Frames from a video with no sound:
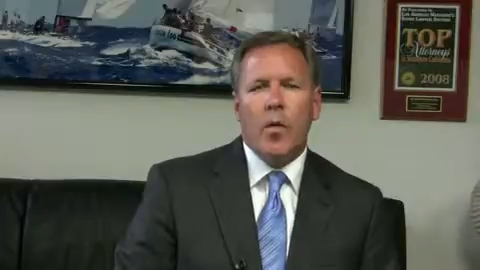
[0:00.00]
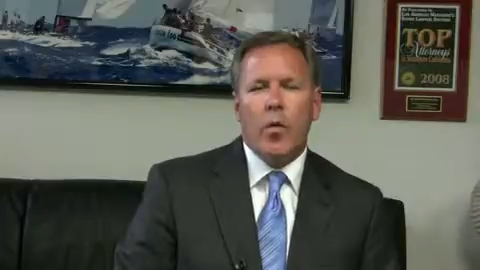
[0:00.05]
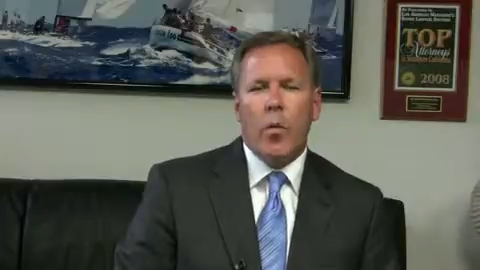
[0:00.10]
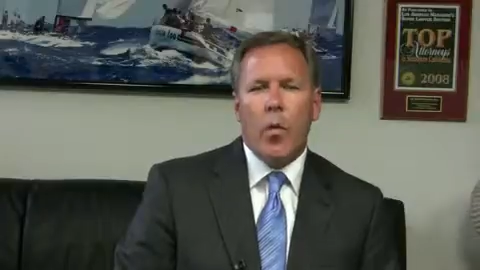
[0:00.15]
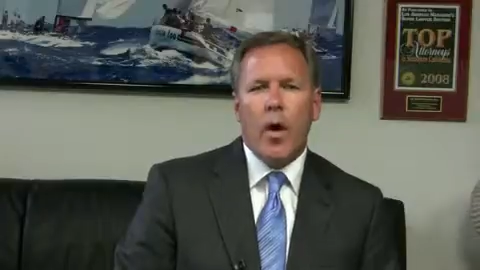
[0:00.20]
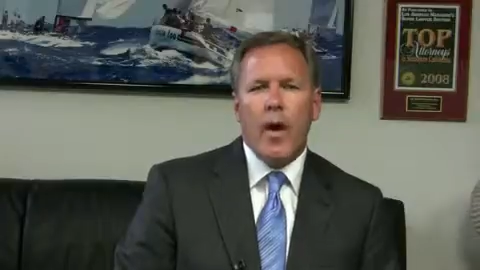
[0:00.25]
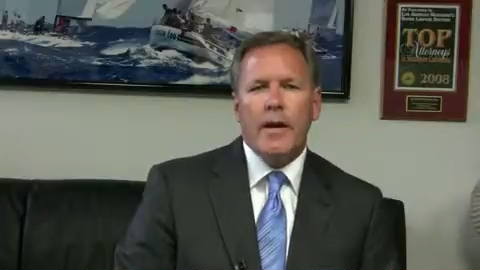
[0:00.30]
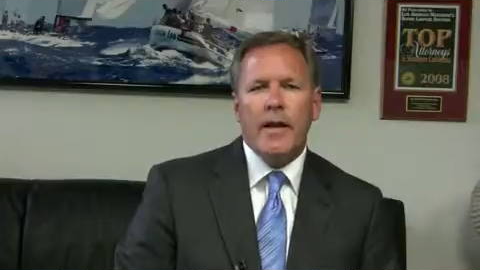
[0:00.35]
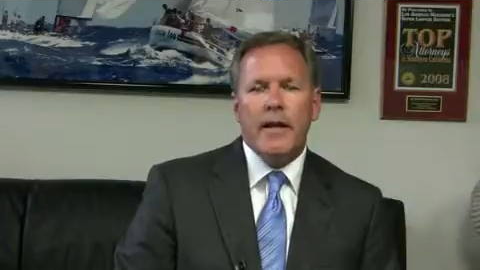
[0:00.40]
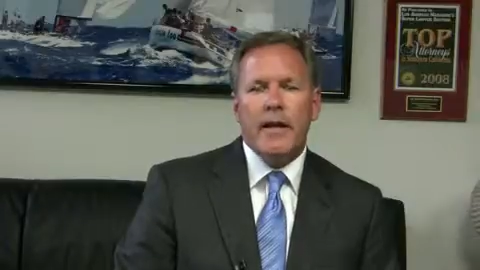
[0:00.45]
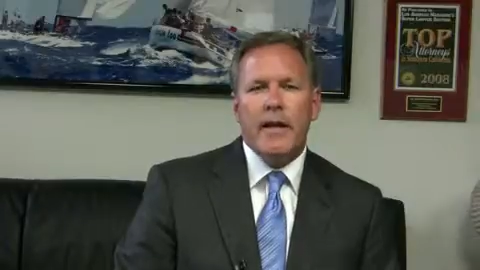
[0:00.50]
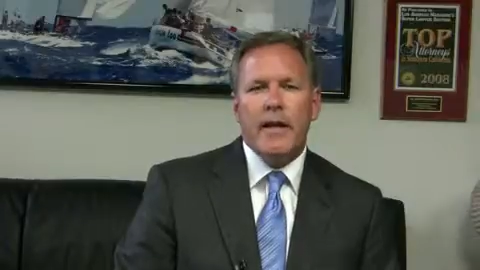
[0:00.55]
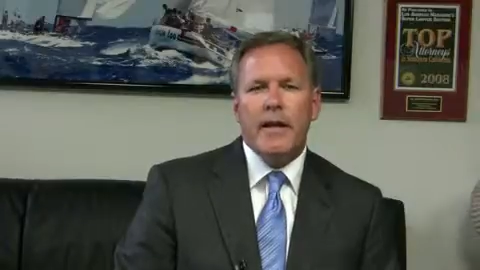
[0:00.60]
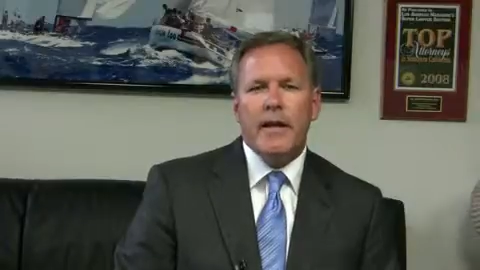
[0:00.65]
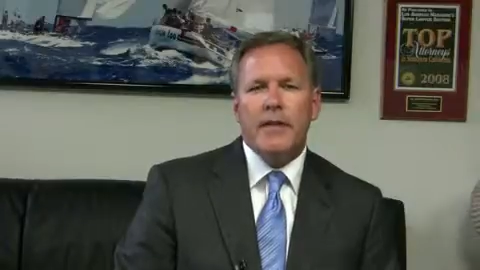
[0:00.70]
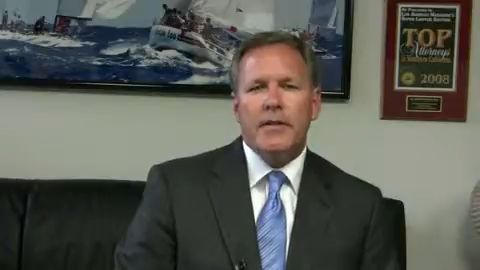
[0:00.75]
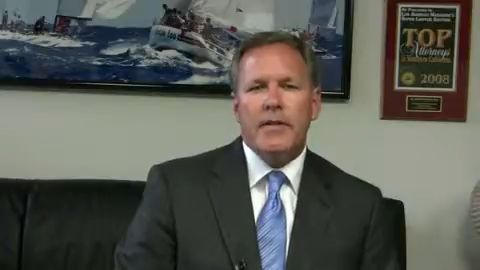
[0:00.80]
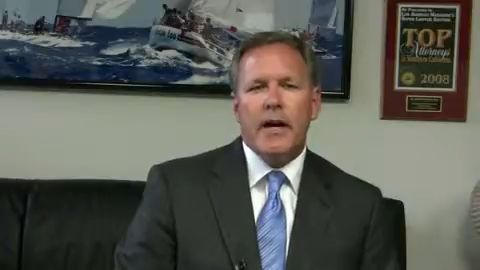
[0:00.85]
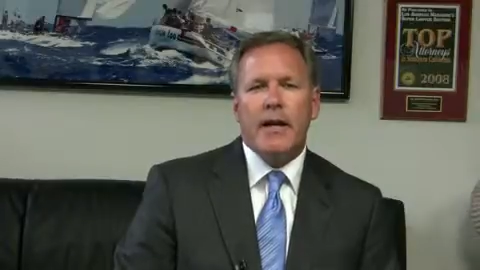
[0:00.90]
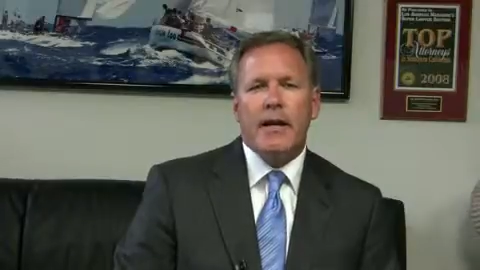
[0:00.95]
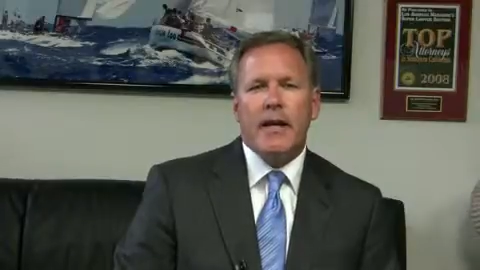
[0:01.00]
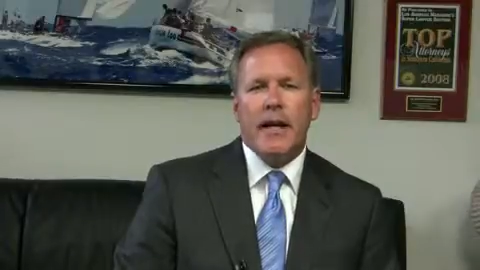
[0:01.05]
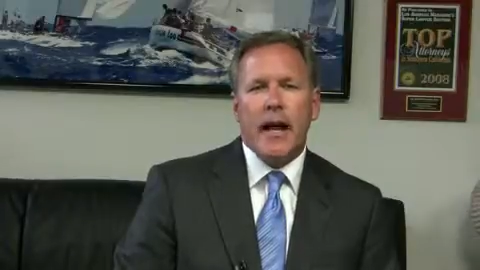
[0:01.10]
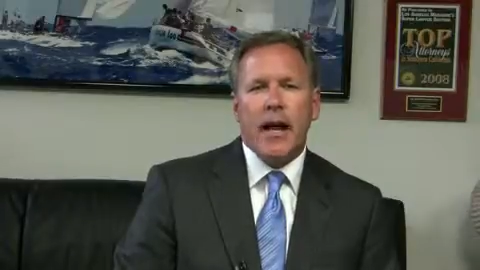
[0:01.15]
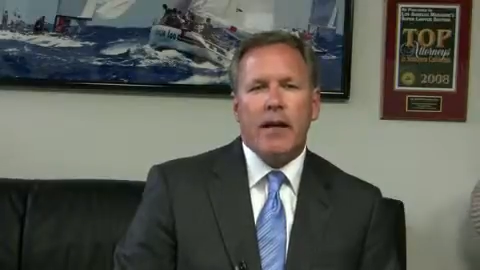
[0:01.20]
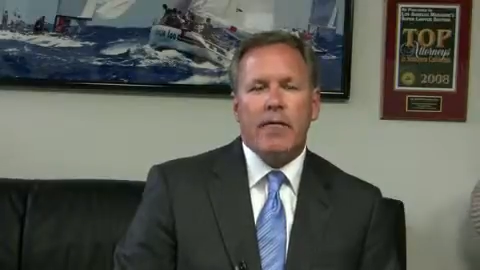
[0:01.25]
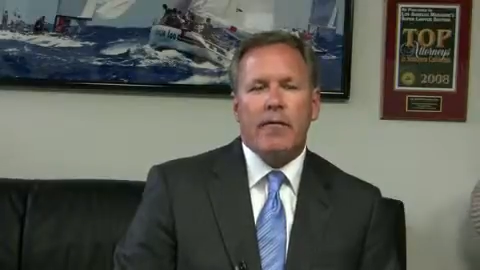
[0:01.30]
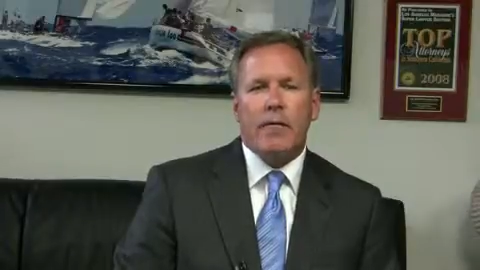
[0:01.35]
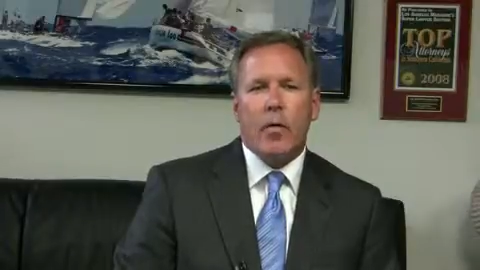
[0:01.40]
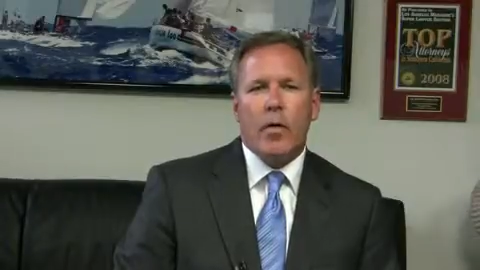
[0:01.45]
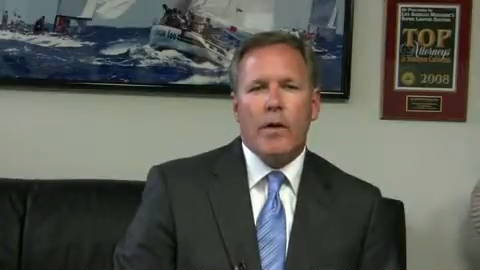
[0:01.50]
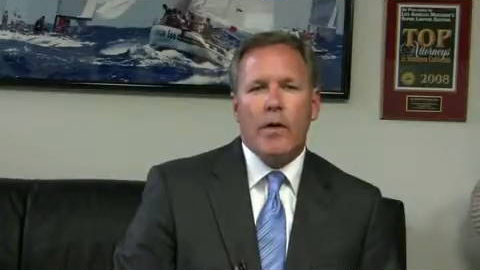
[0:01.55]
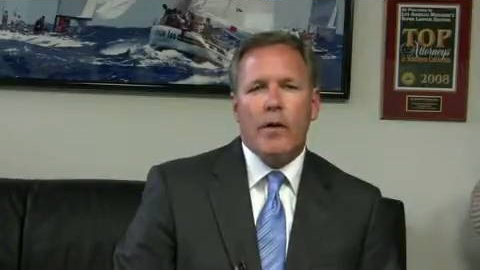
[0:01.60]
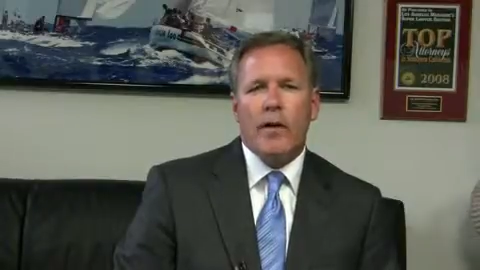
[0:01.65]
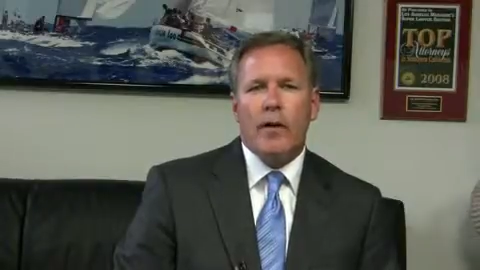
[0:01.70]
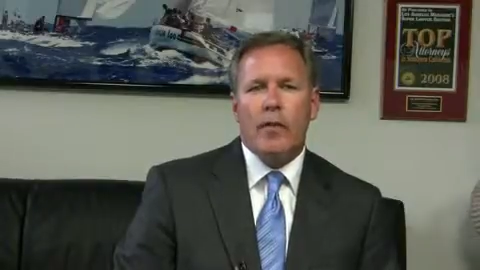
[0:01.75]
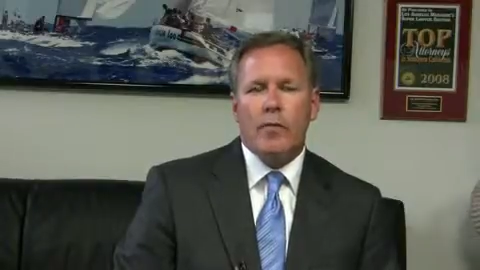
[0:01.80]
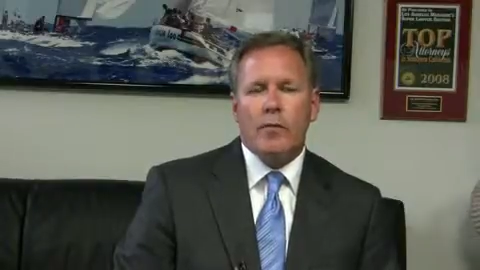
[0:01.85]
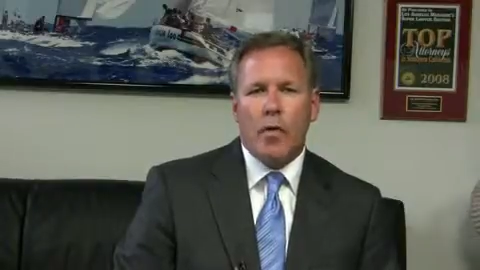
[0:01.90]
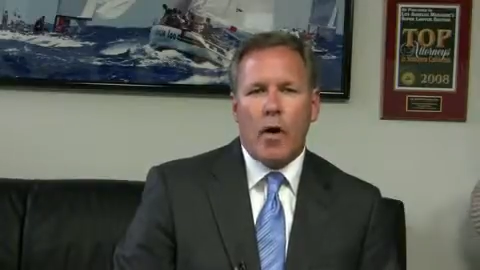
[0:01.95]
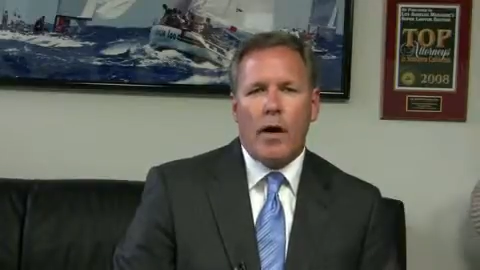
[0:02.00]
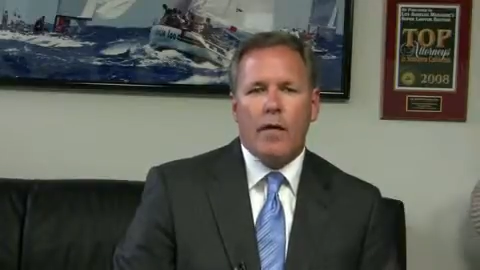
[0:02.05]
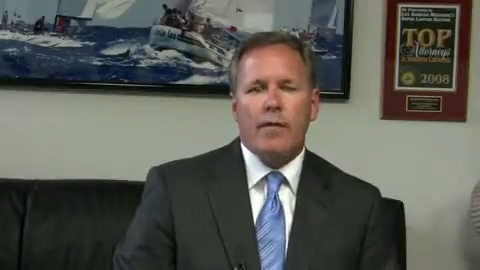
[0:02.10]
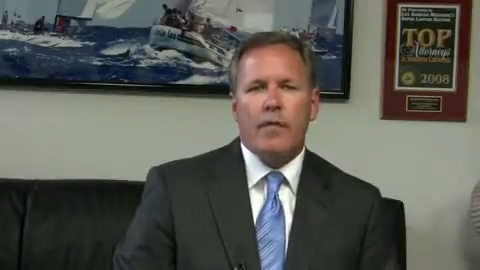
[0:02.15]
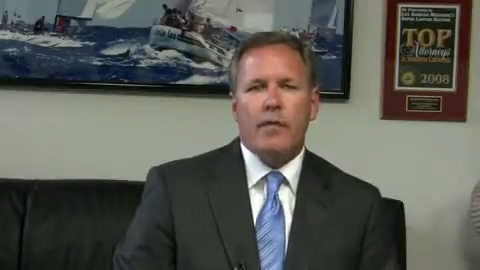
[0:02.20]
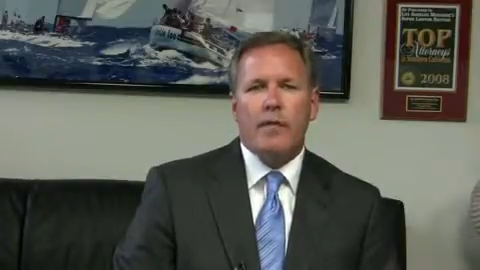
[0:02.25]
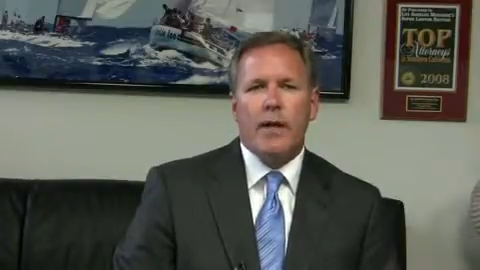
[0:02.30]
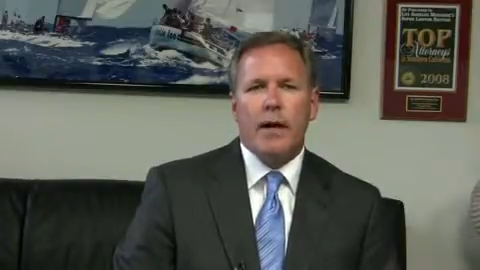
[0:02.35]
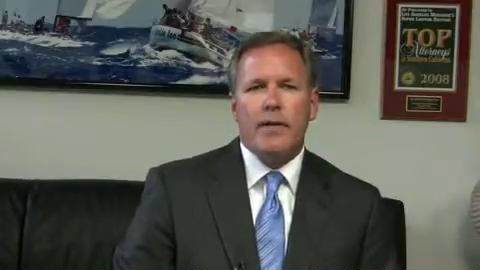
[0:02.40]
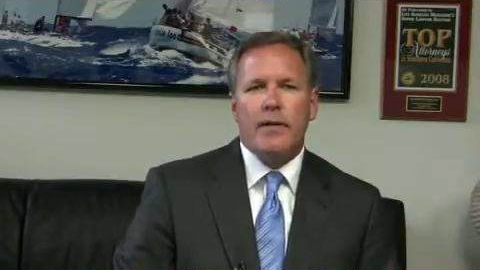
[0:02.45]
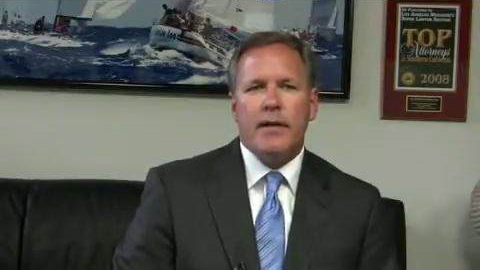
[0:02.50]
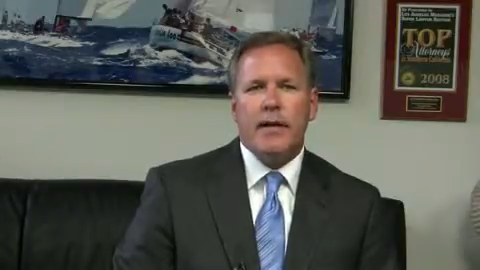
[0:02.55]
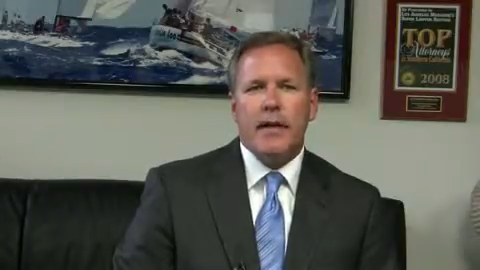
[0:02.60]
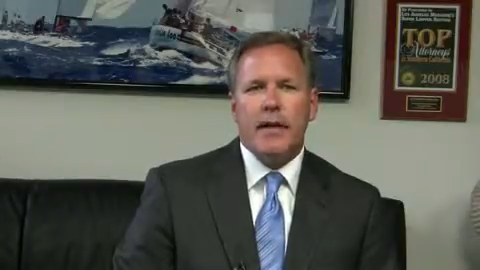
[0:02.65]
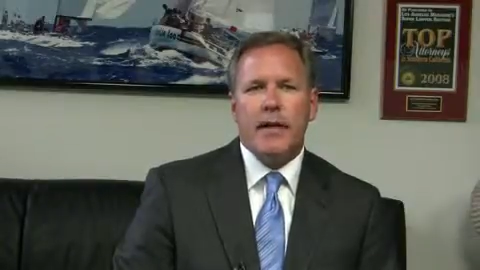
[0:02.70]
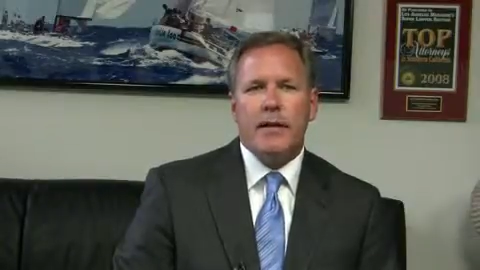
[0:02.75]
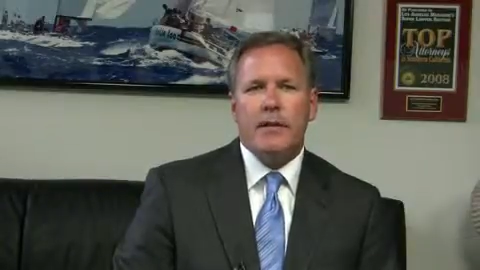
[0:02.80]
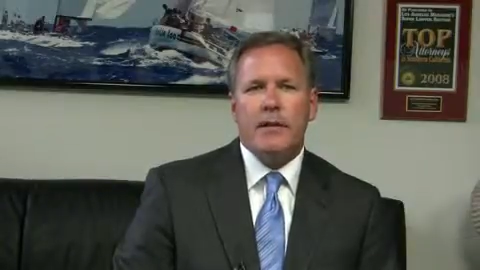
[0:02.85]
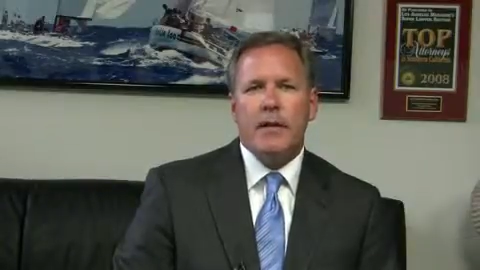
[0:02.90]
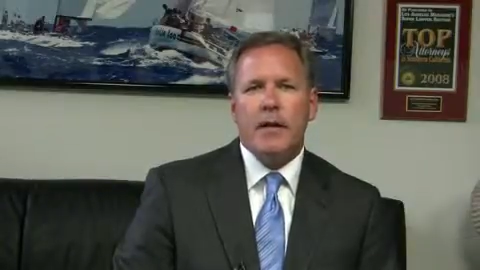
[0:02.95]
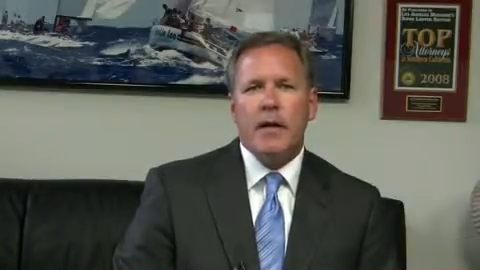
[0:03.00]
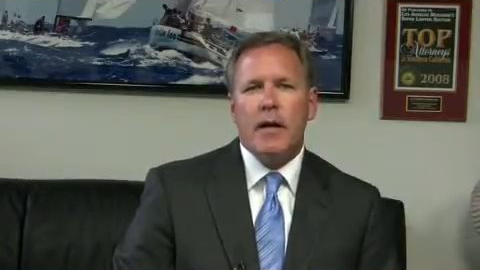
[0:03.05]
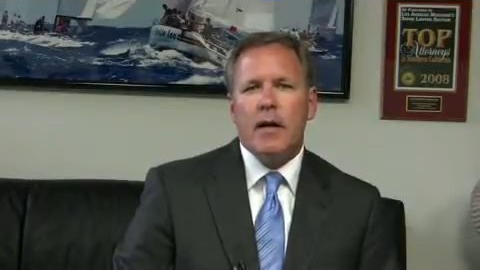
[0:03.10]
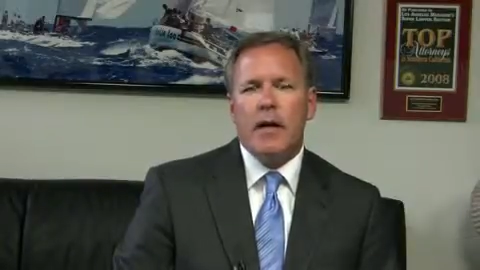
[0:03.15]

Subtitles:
What is a California wrongful death case?